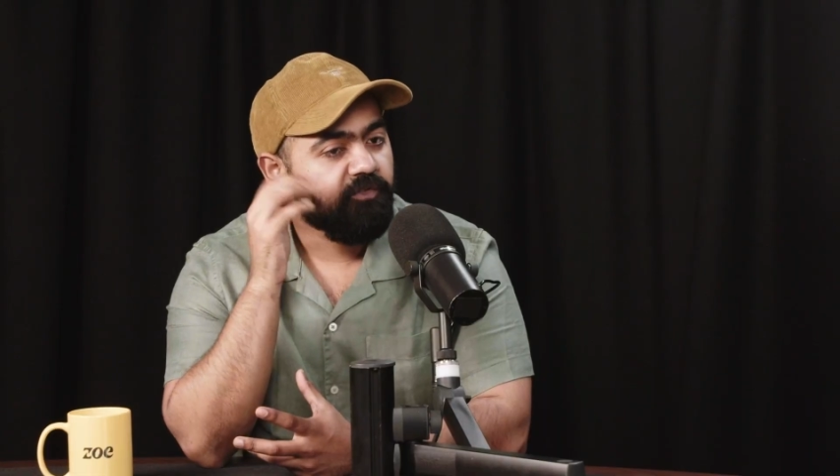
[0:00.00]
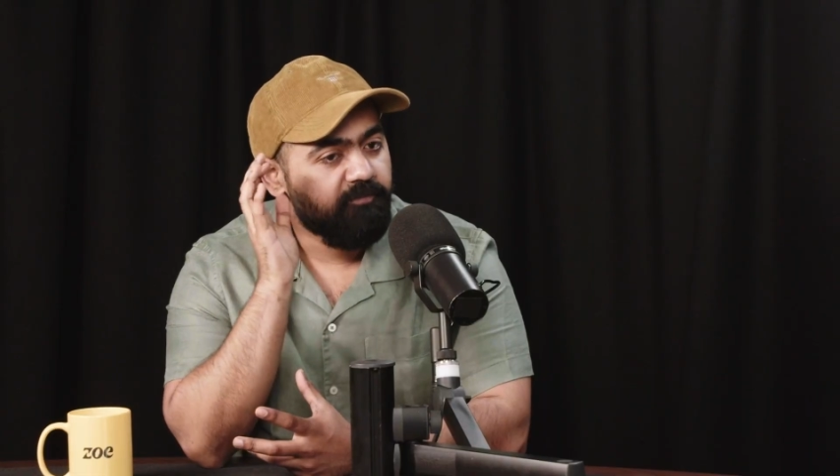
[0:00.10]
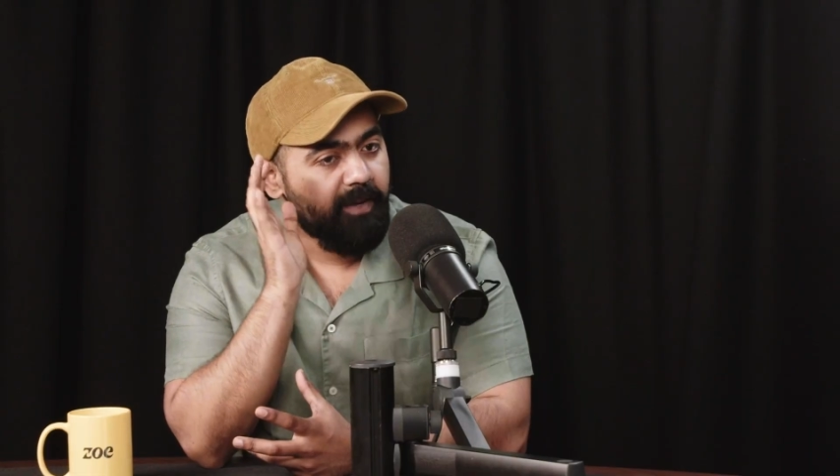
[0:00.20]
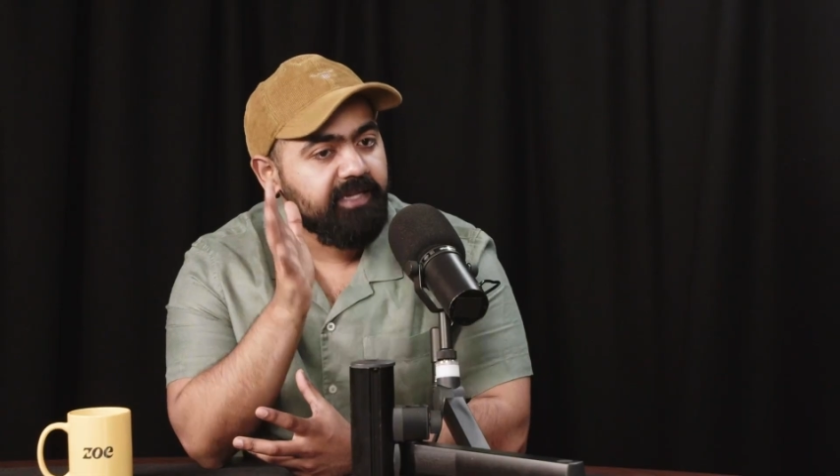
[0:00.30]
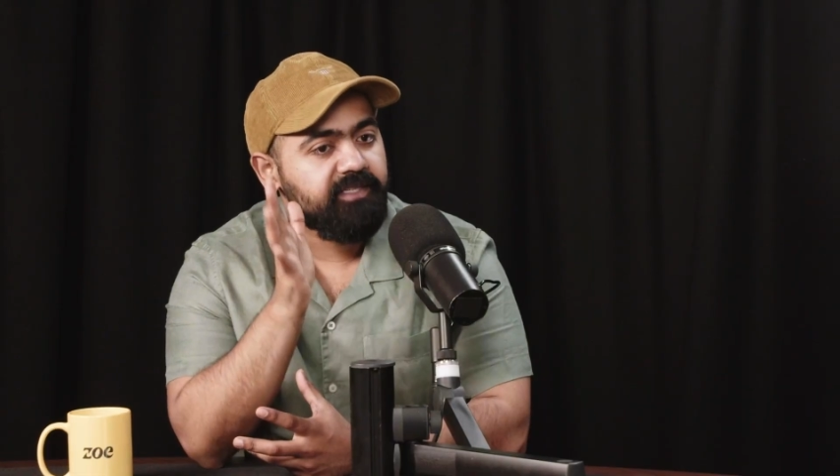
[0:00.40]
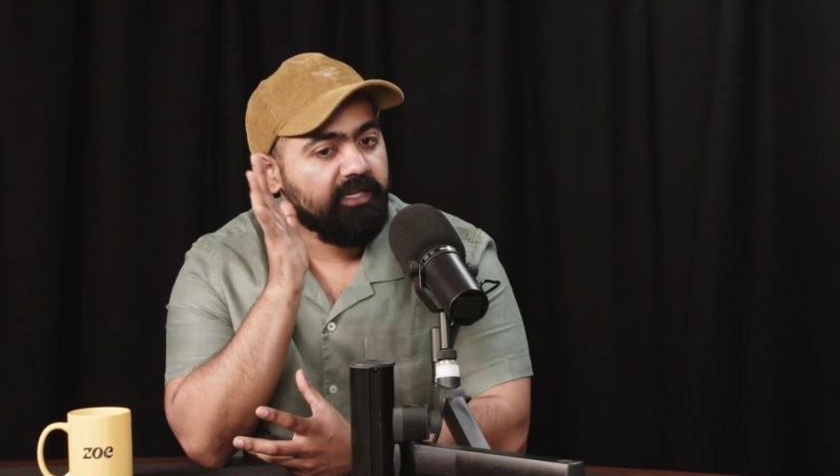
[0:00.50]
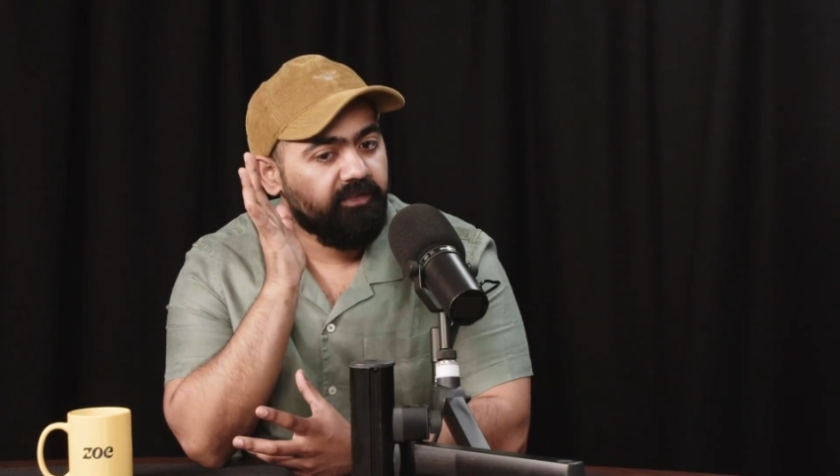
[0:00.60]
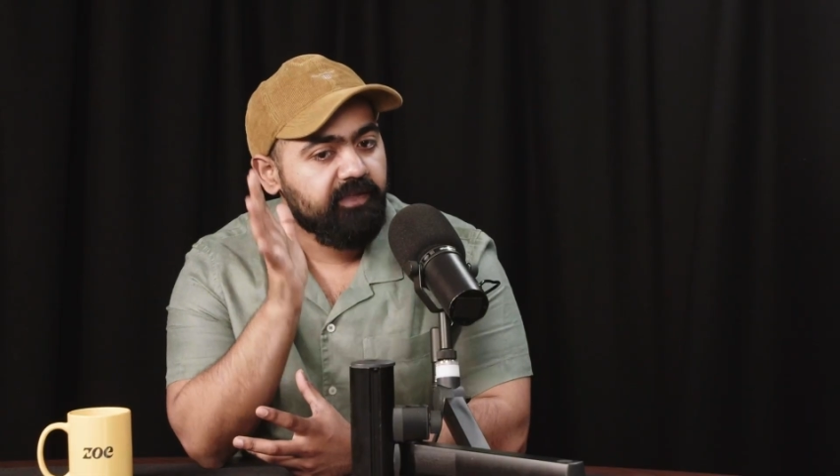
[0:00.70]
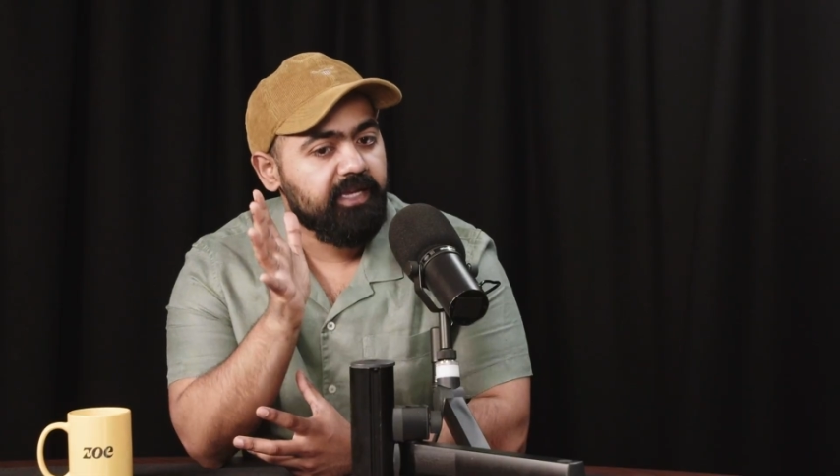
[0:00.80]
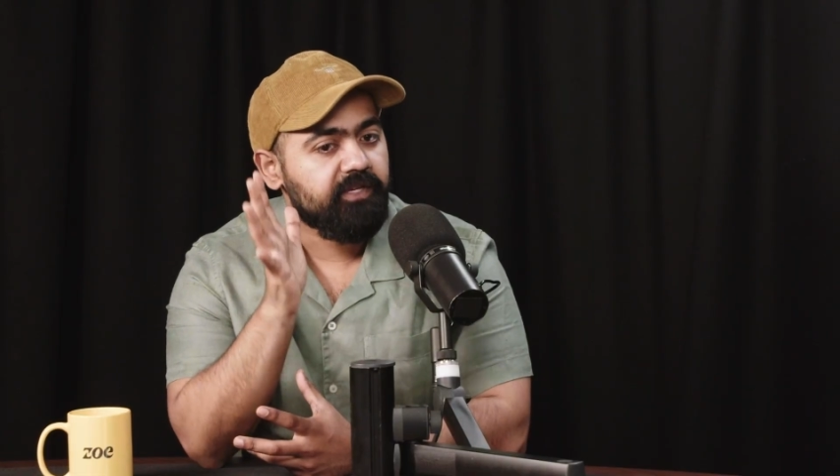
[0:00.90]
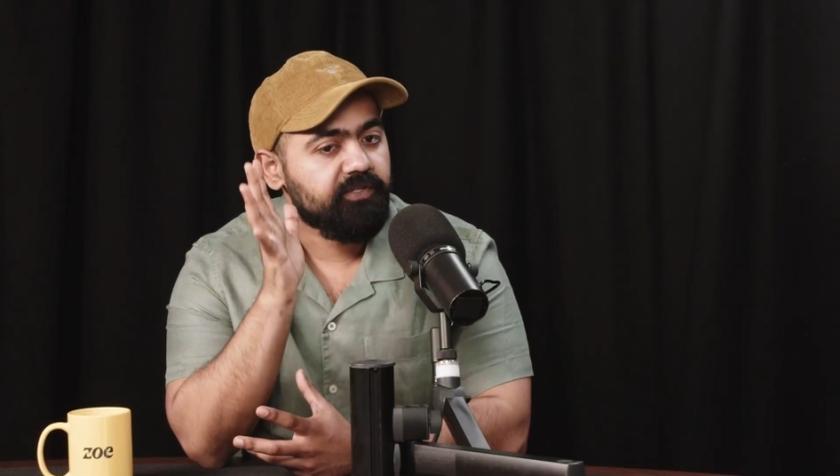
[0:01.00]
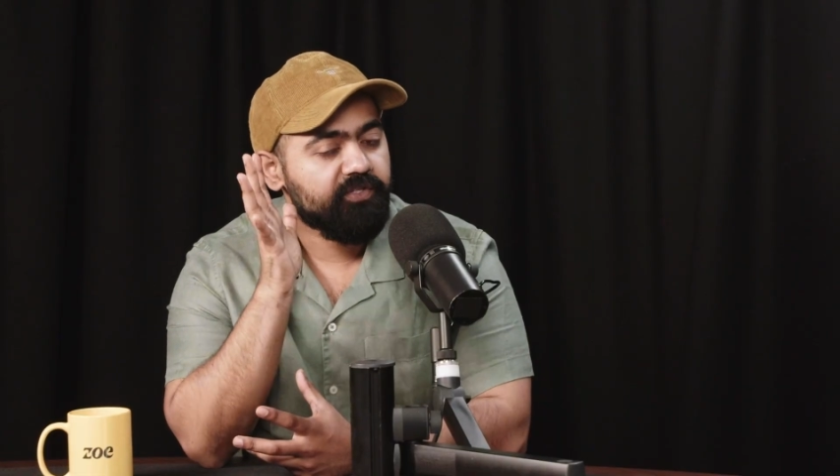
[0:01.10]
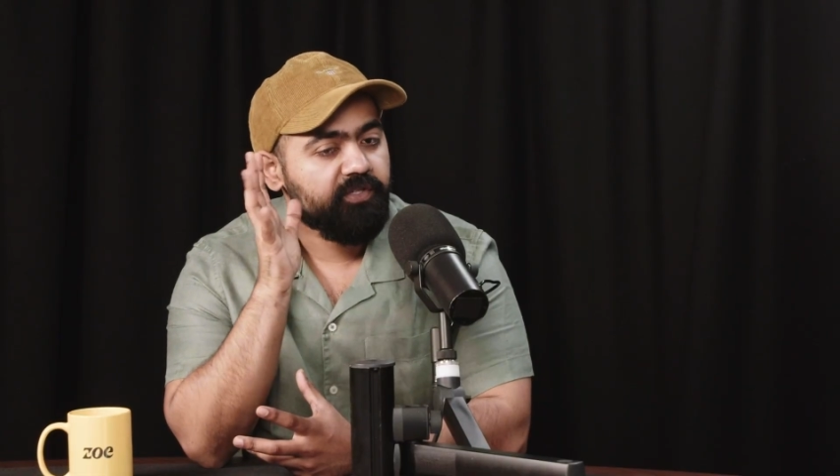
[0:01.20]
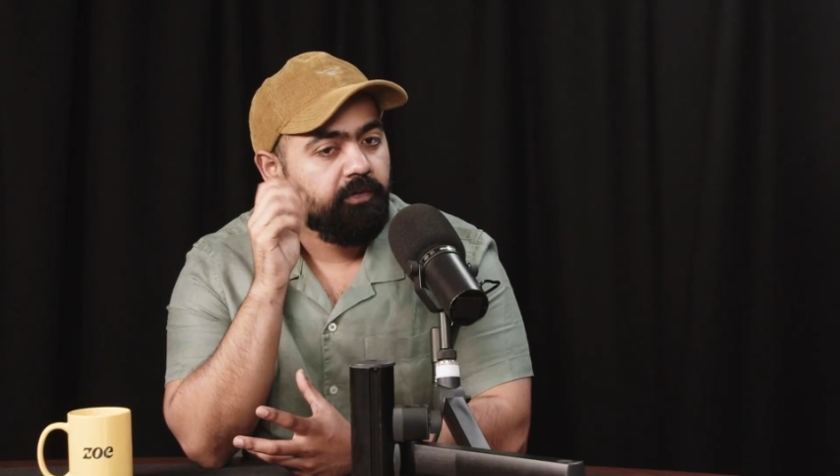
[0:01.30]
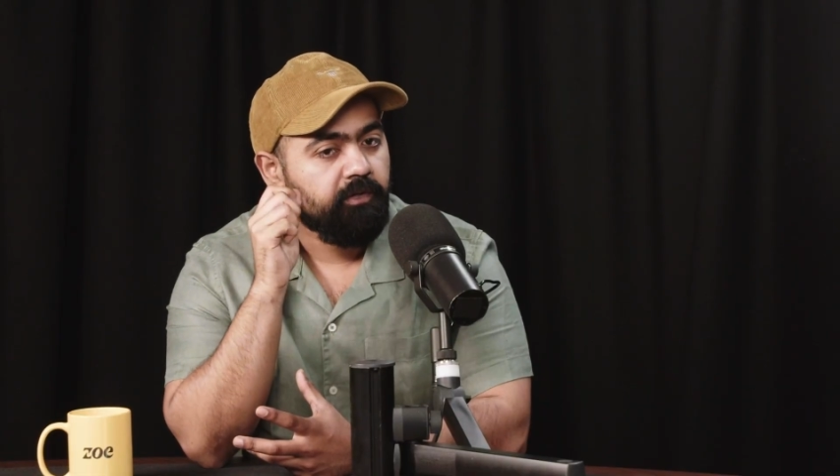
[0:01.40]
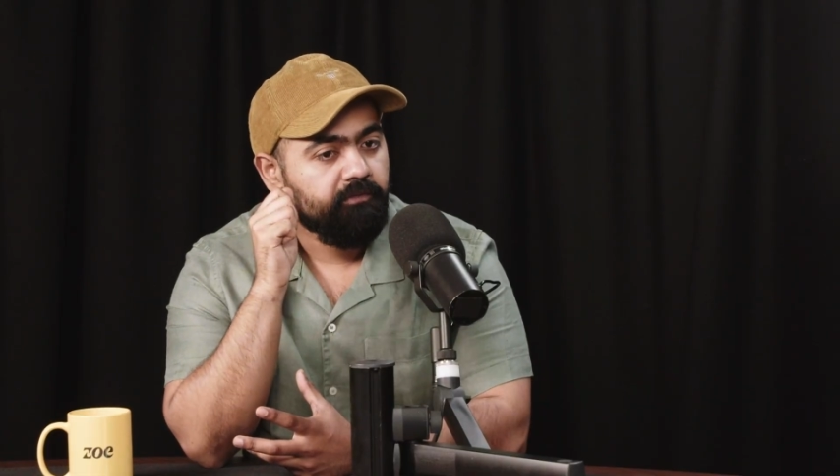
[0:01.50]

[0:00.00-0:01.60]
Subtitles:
sort of basic things,